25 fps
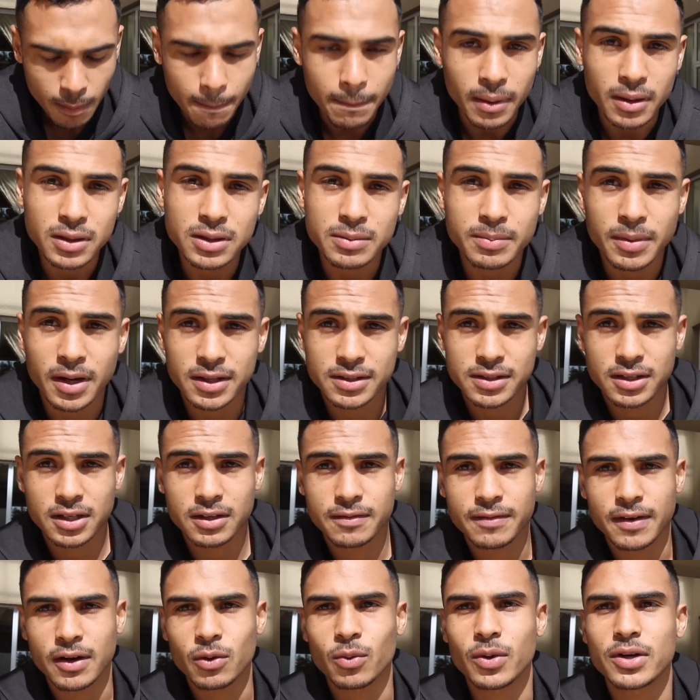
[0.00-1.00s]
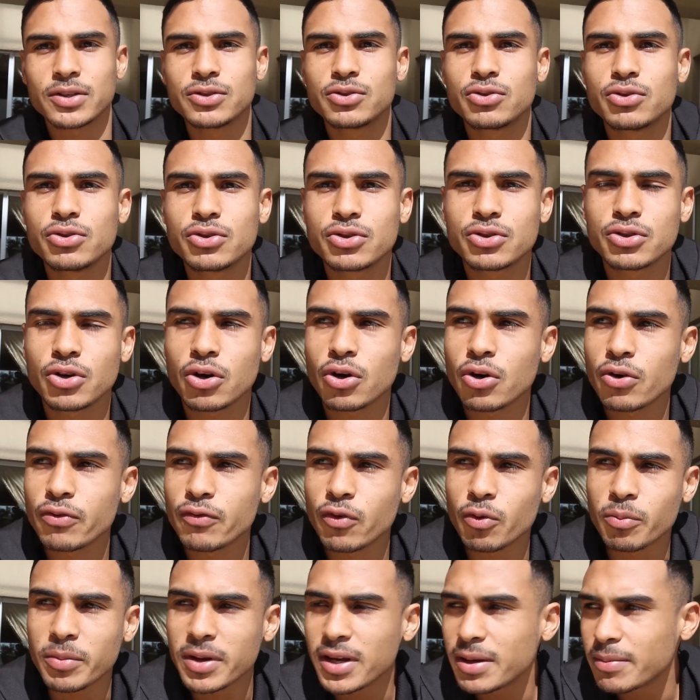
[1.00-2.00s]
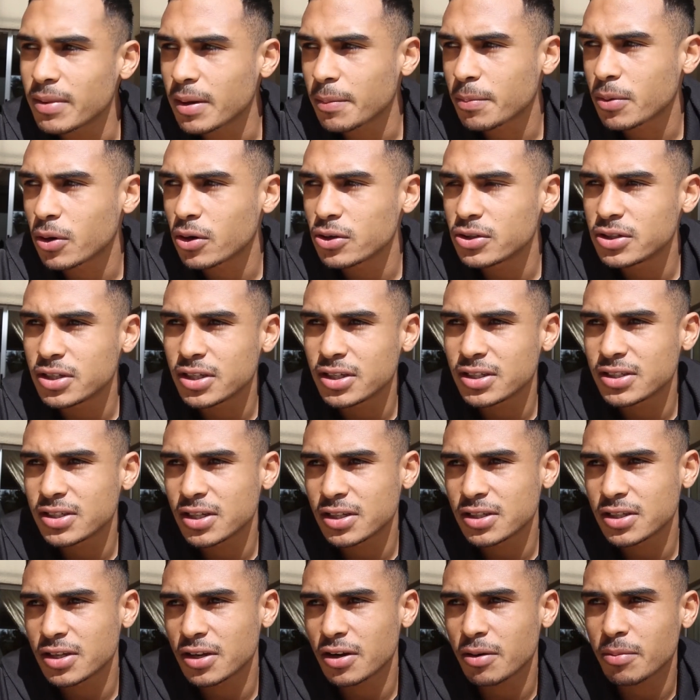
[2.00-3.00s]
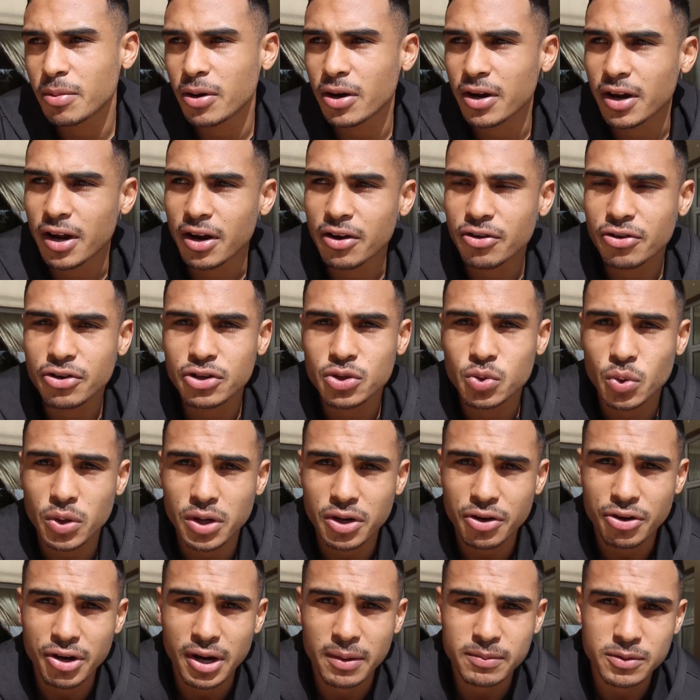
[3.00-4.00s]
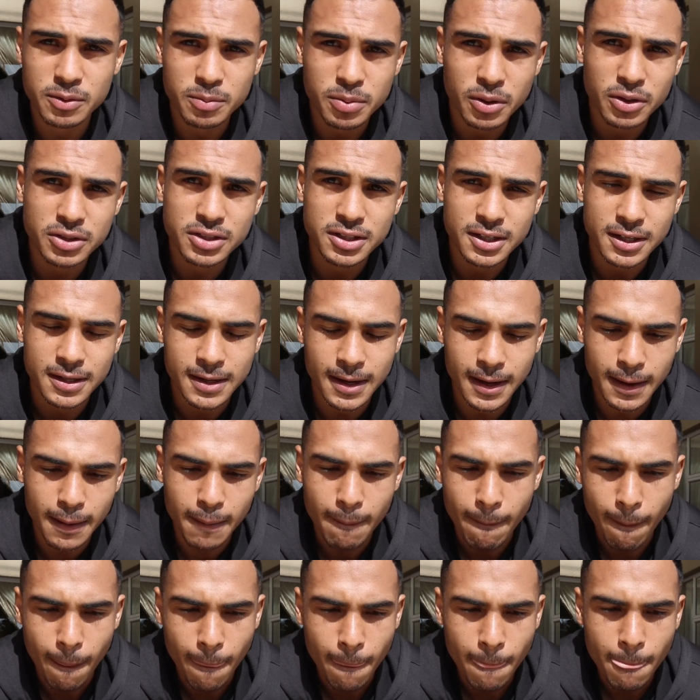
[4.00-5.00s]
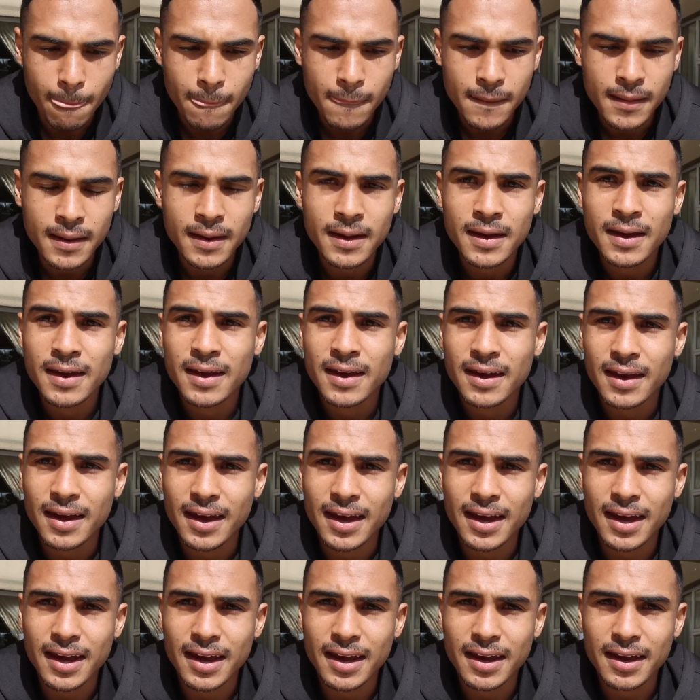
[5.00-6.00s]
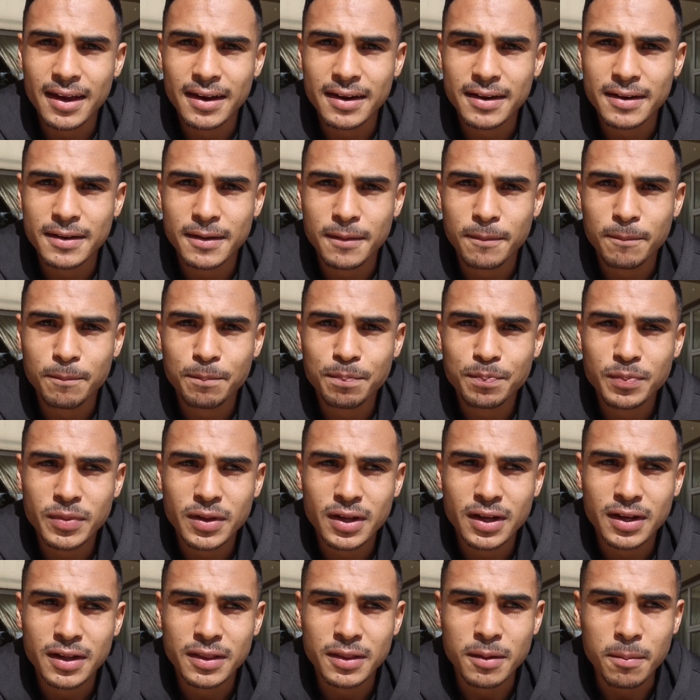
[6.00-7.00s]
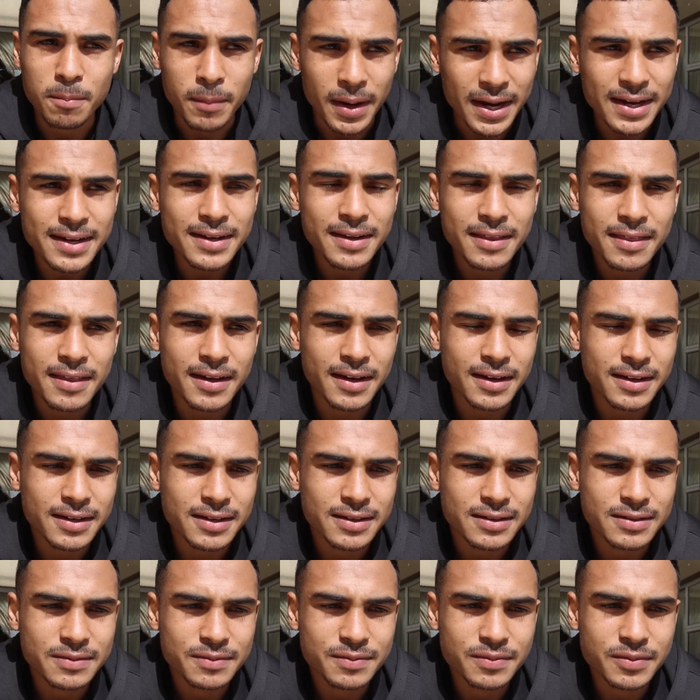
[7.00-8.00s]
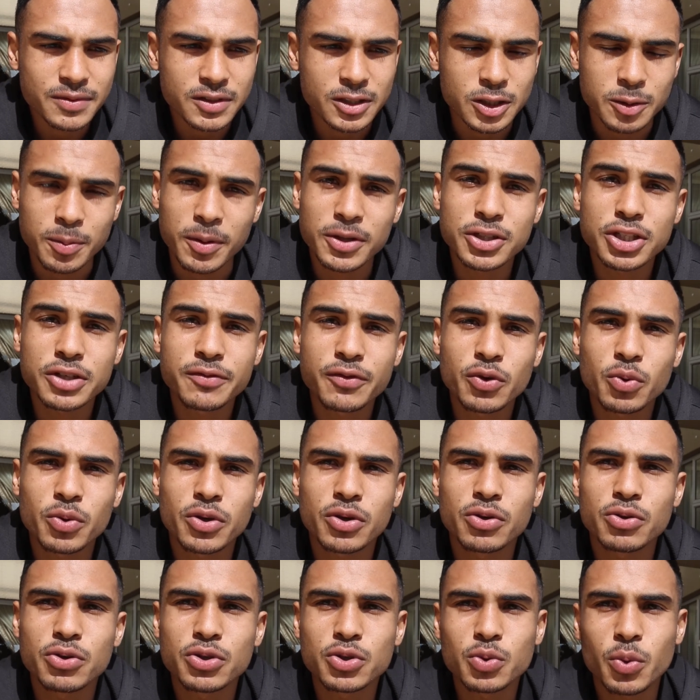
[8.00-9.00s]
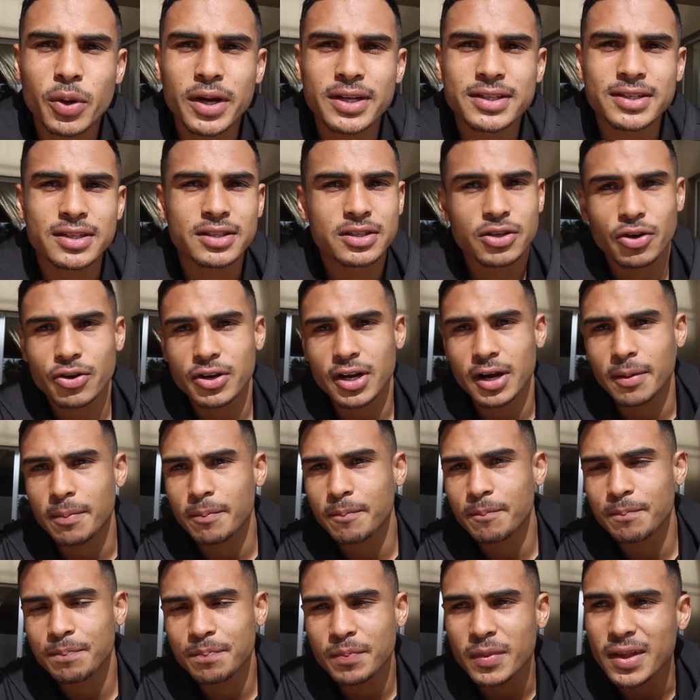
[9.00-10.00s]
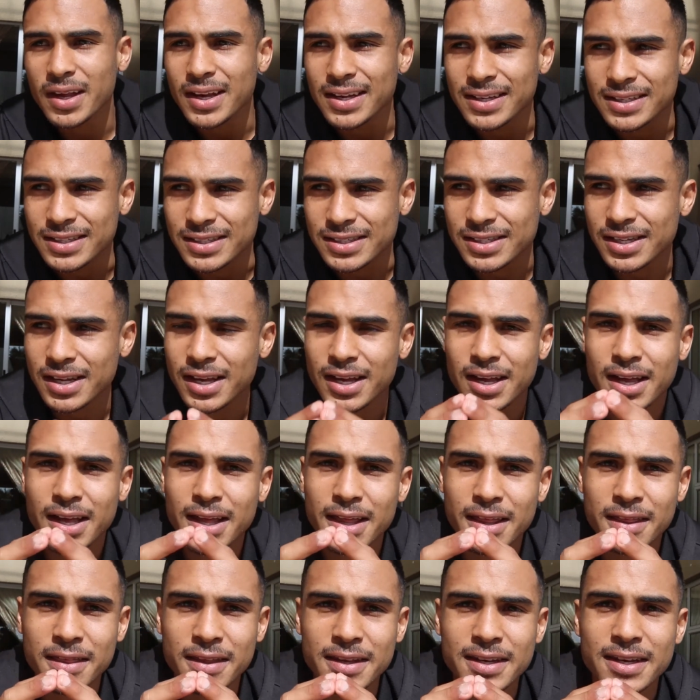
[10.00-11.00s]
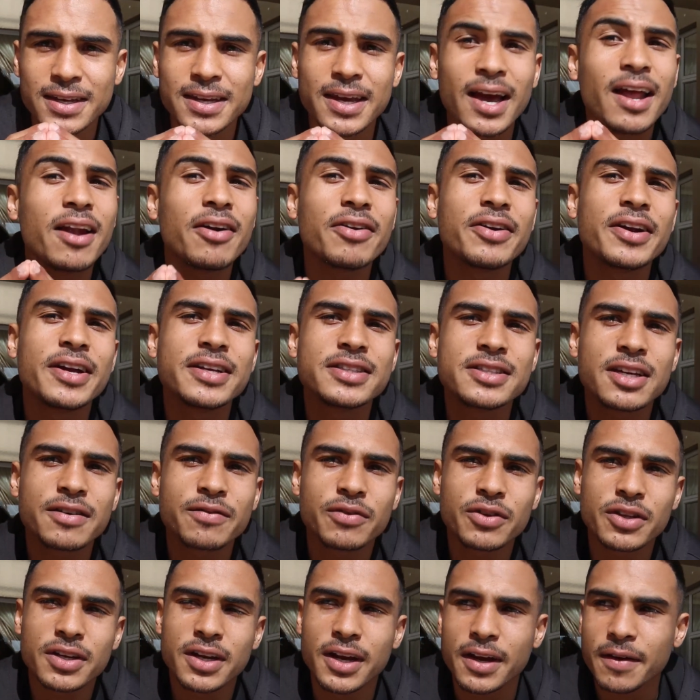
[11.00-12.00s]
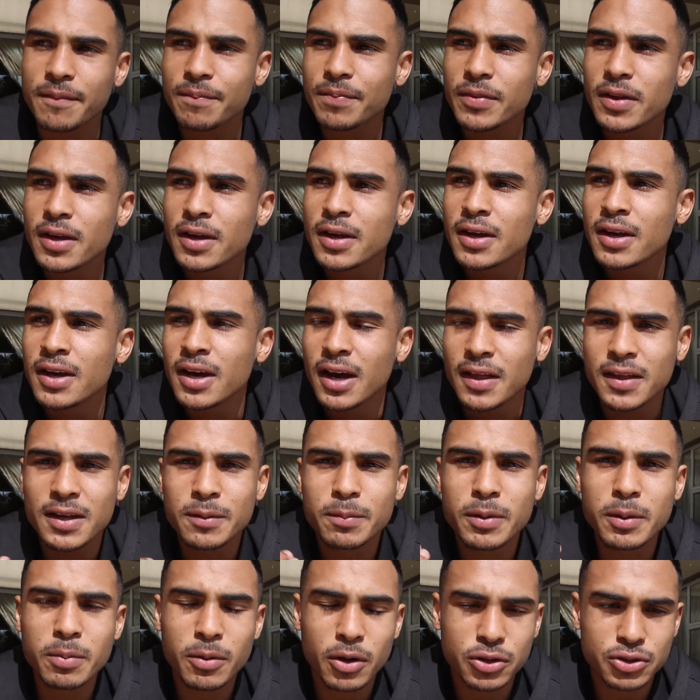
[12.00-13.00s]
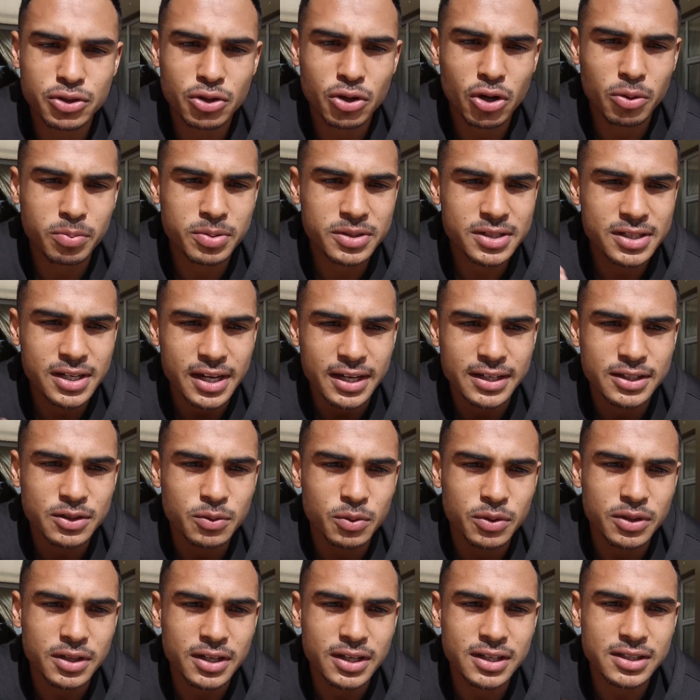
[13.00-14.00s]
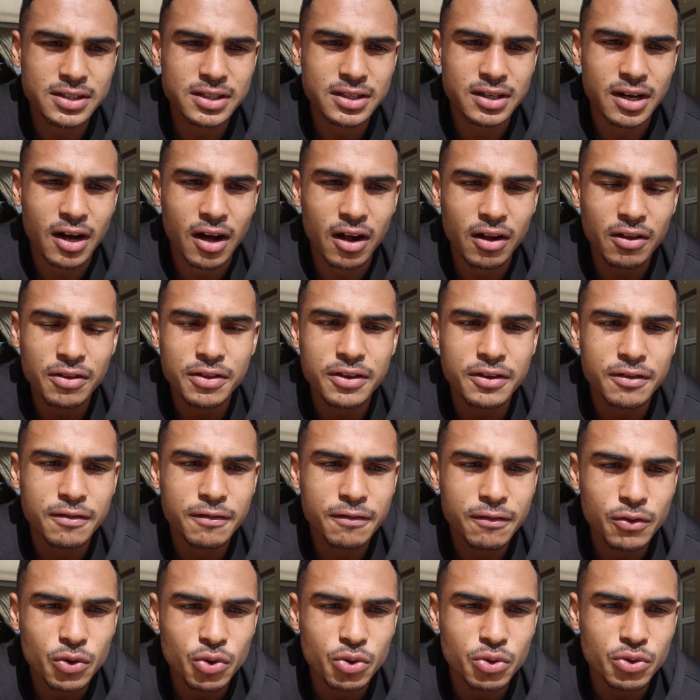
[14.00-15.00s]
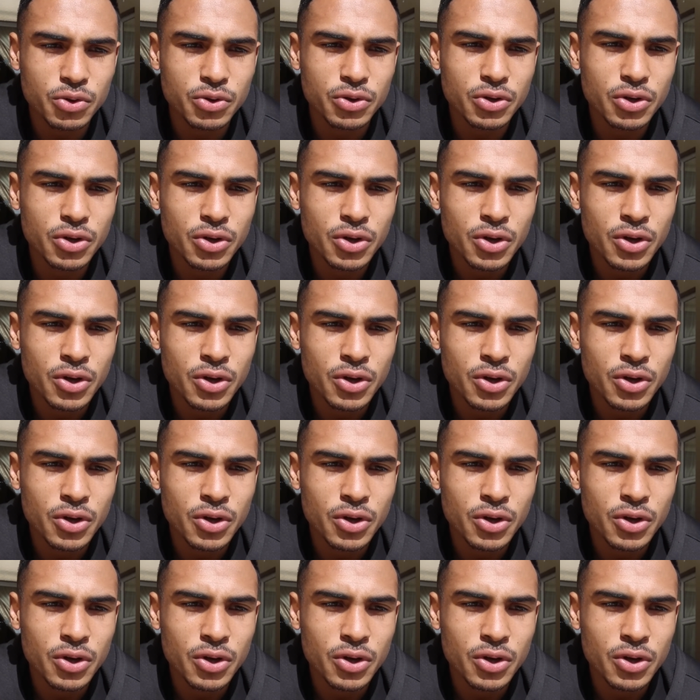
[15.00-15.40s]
build muscle if I want to. So for me, my protein sits at about 120 grams of protein a day. And the main thing, especially if you want to lose weight and tone up, is the calorie intake for the day. I think people are so obsessed with eating healthy food,